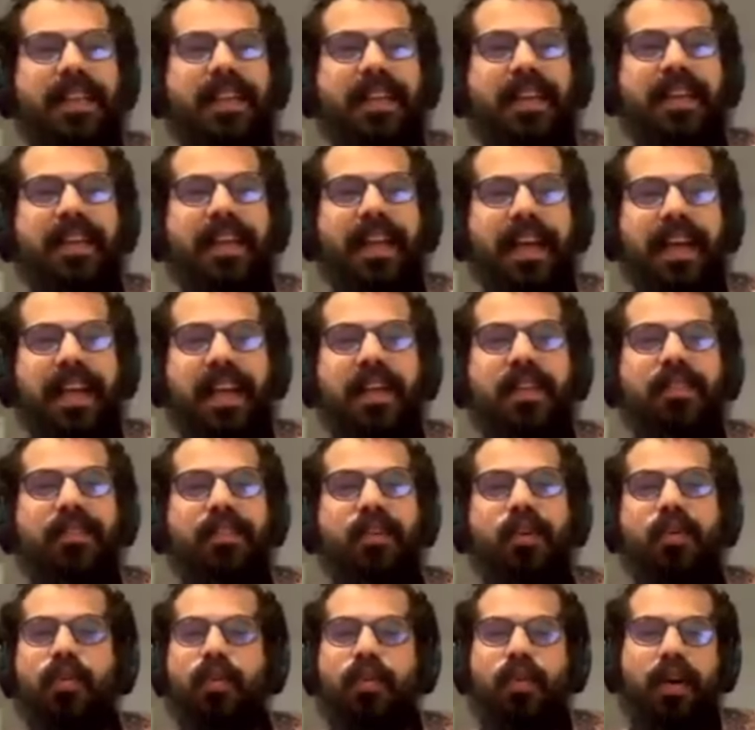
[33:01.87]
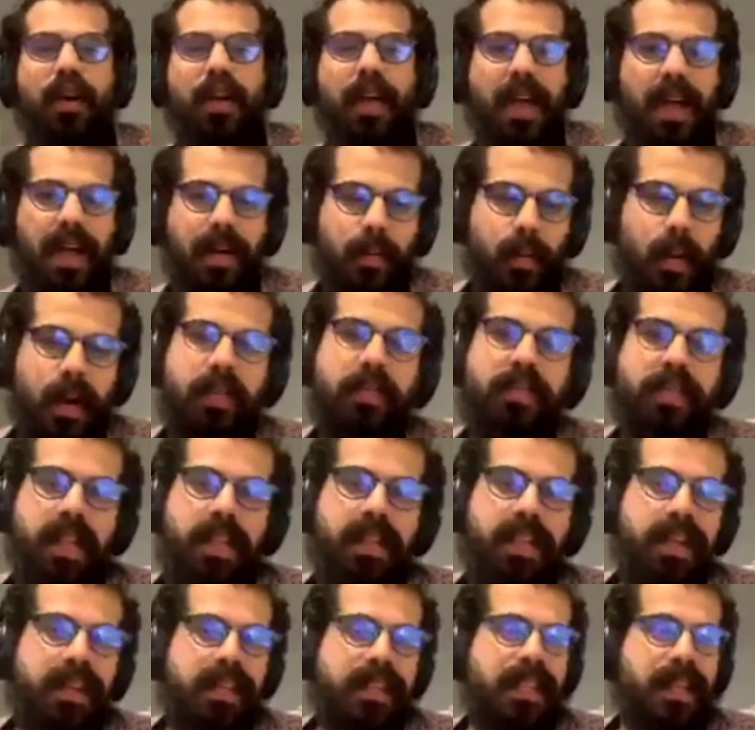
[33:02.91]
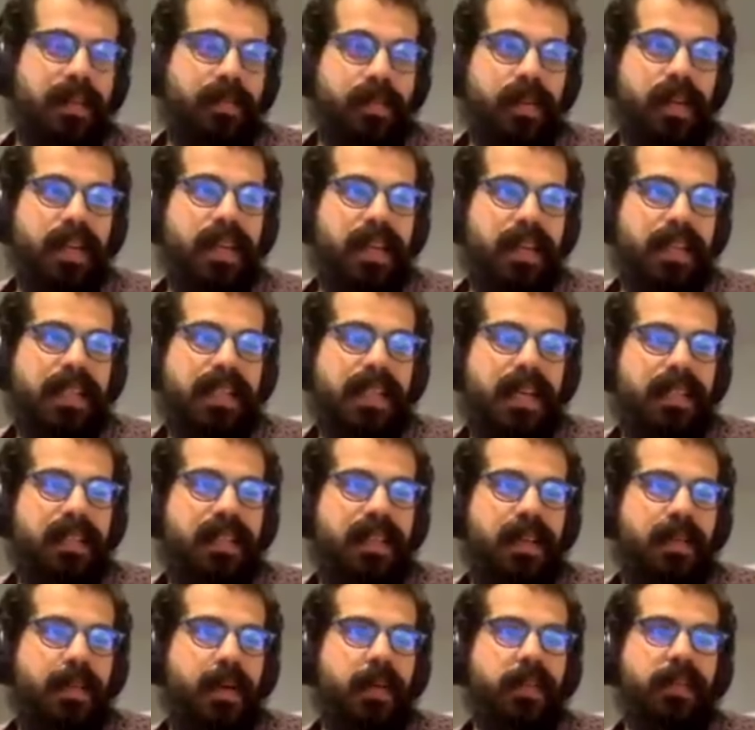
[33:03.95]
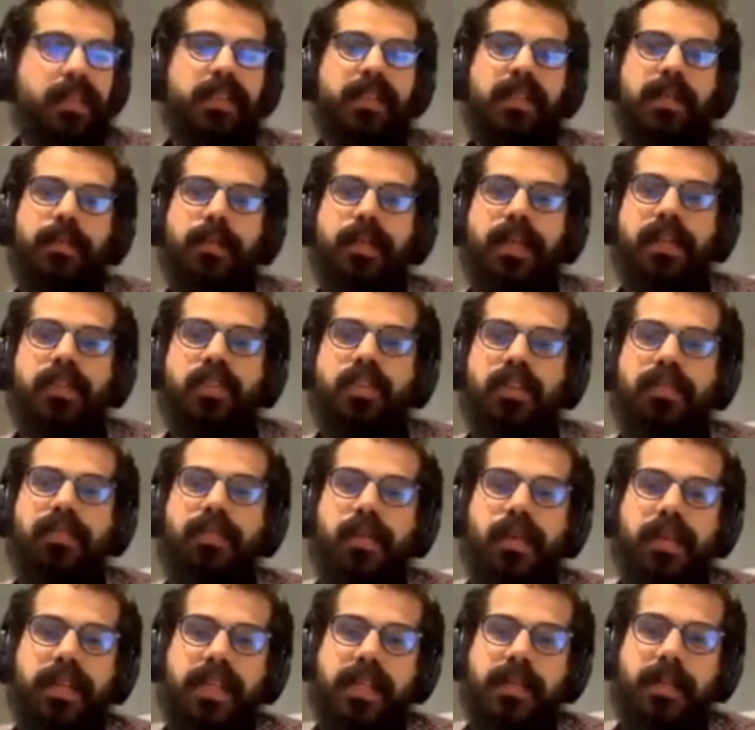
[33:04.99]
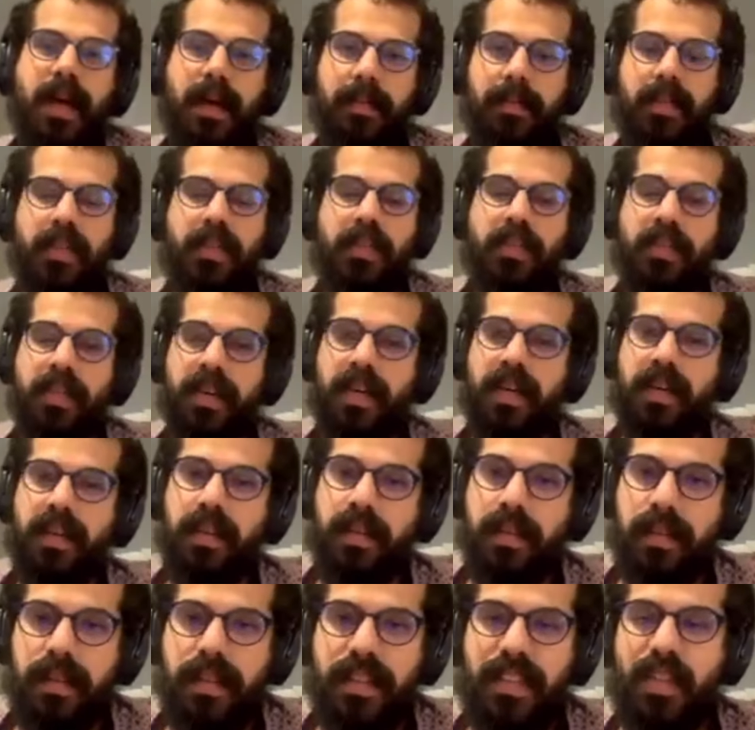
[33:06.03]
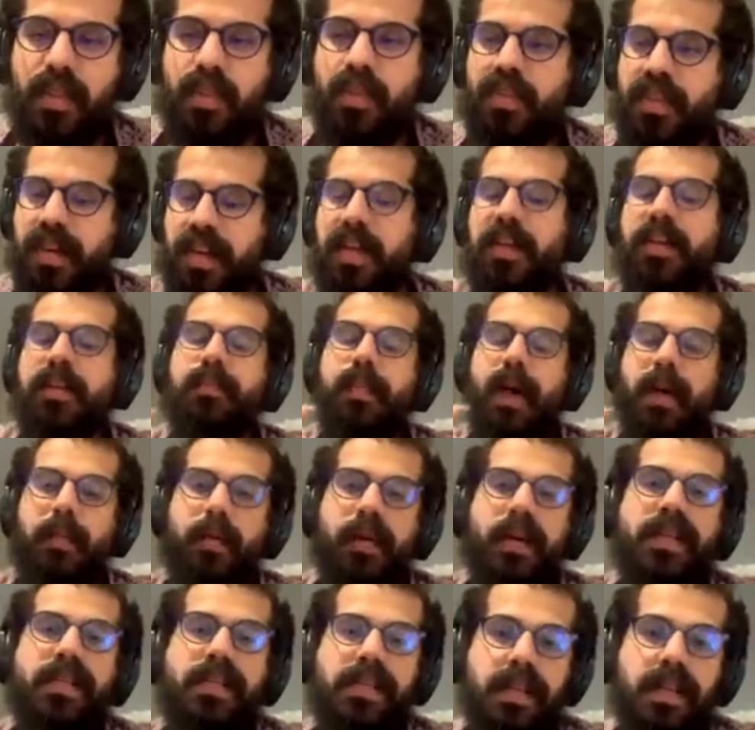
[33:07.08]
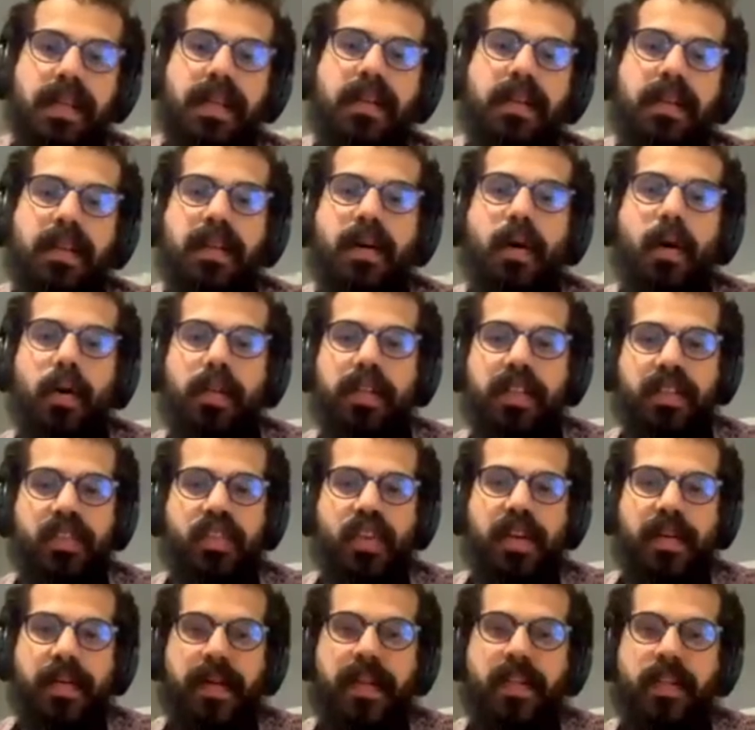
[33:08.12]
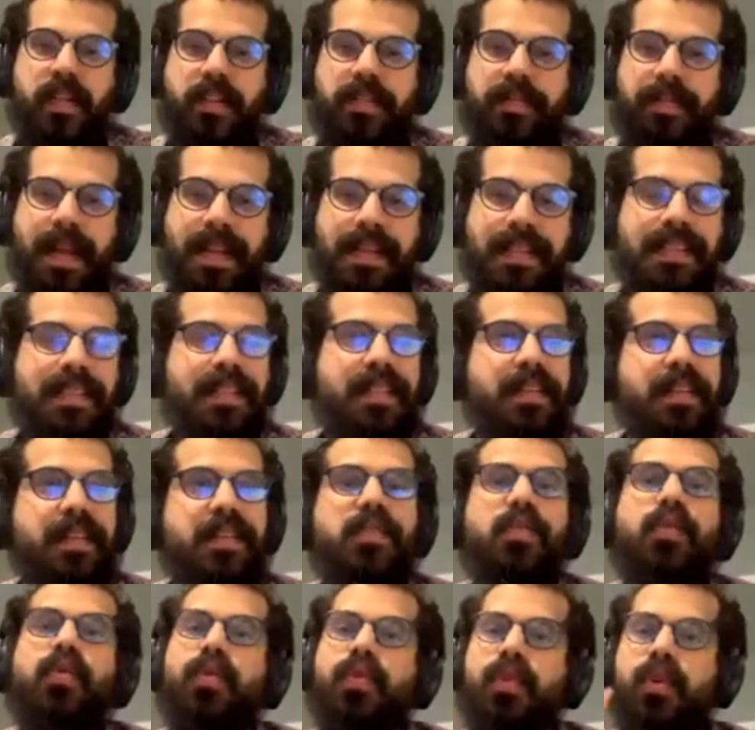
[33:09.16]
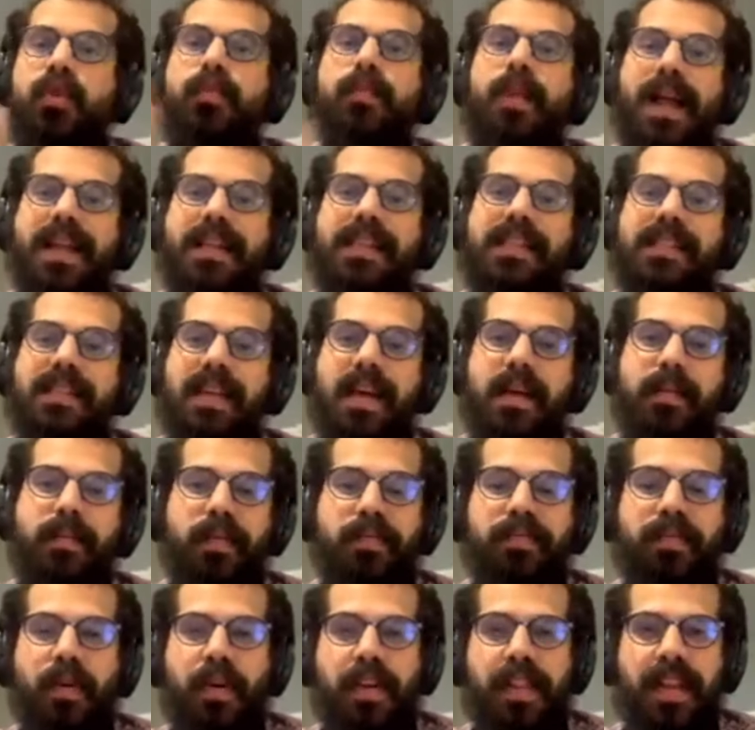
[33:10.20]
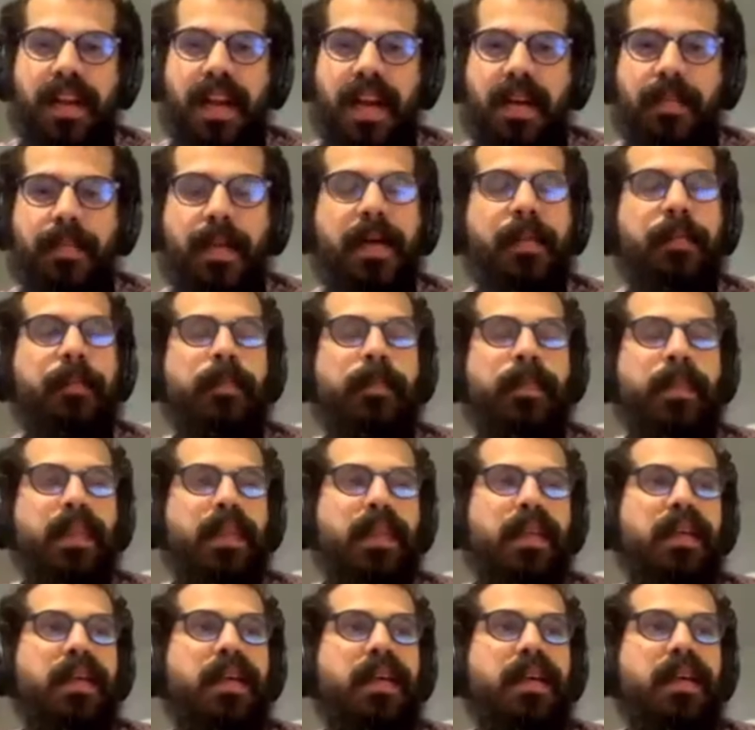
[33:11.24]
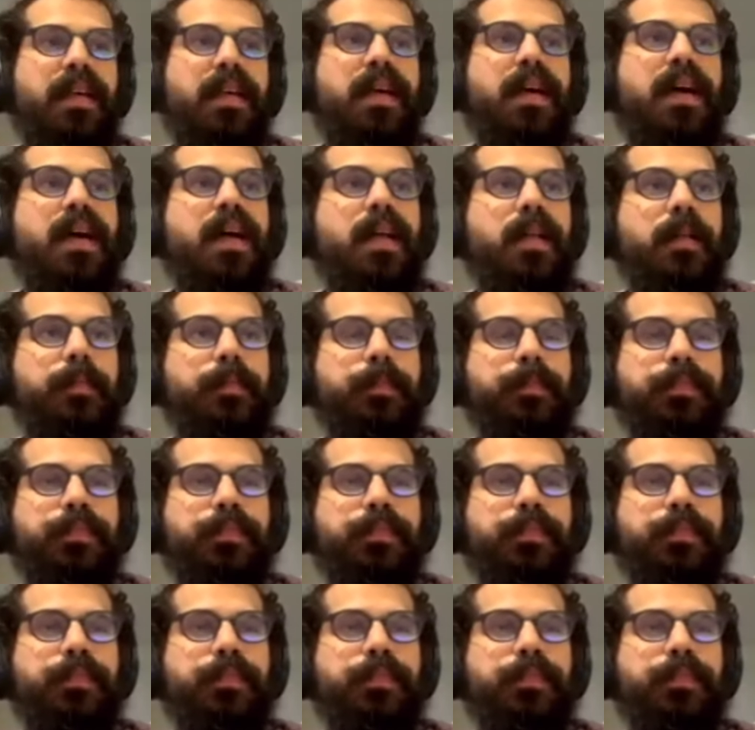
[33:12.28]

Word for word: like if you, one of the things I'm really excited about is the potential for these maps to trigger to trigger memories in the older generation of Palestinians who knew mm-hmm. Palestine before the Nakba um,